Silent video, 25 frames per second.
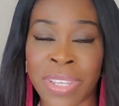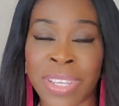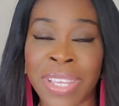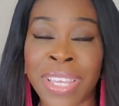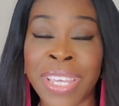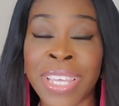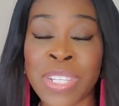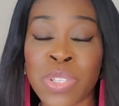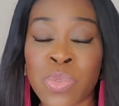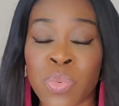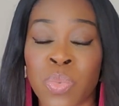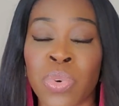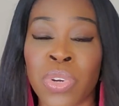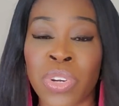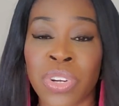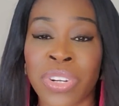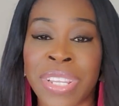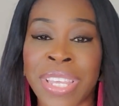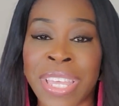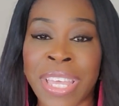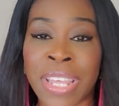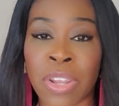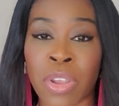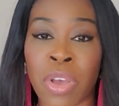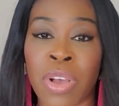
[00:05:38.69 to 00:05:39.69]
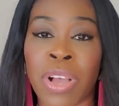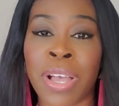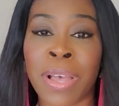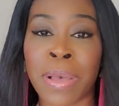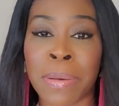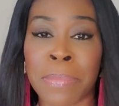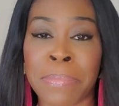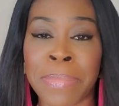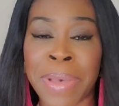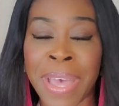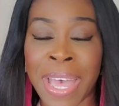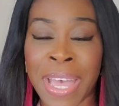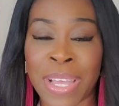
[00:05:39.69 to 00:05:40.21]
His word cannot
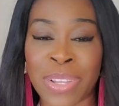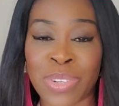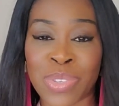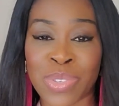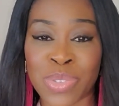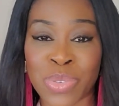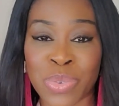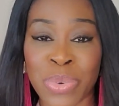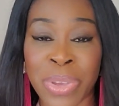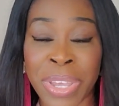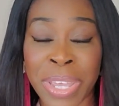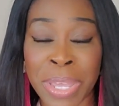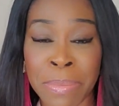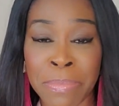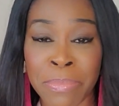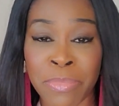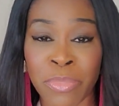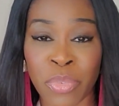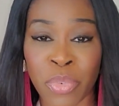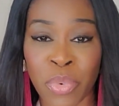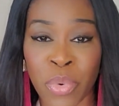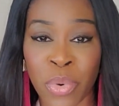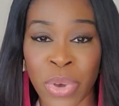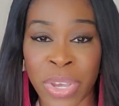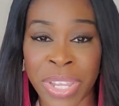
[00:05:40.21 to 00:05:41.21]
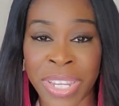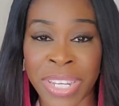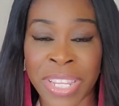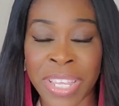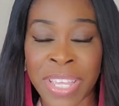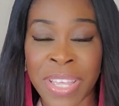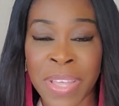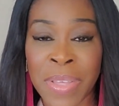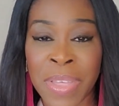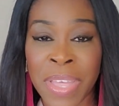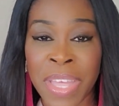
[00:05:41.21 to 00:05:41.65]
come back to him void.